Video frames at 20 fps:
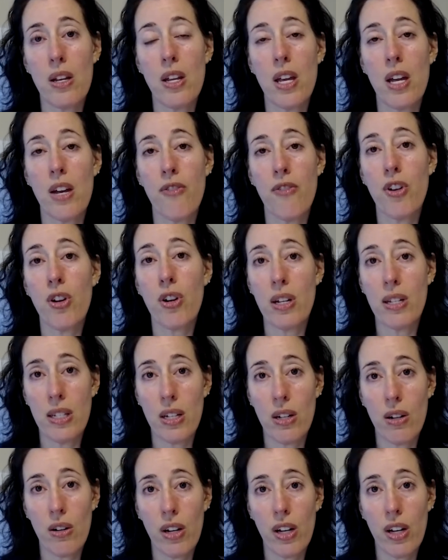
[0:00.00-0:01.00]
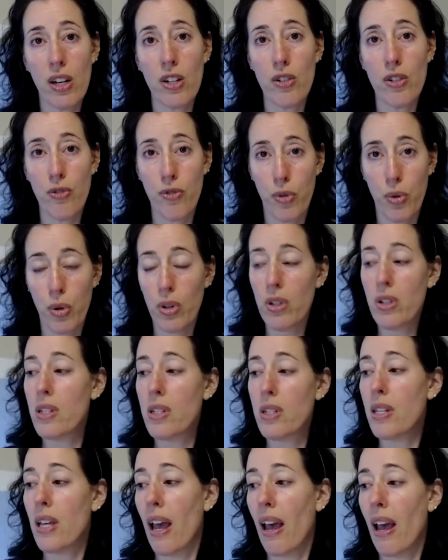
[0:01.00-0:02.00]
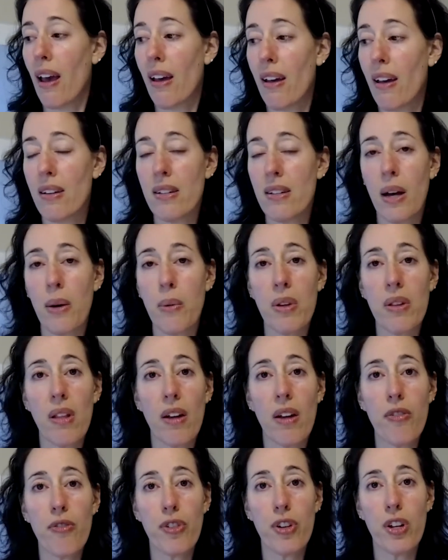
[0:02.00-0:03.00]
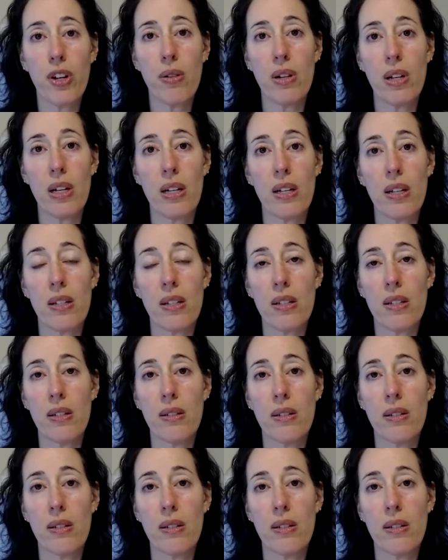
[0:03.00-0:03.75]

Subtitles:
if you're considering a divorce, and I would love for you to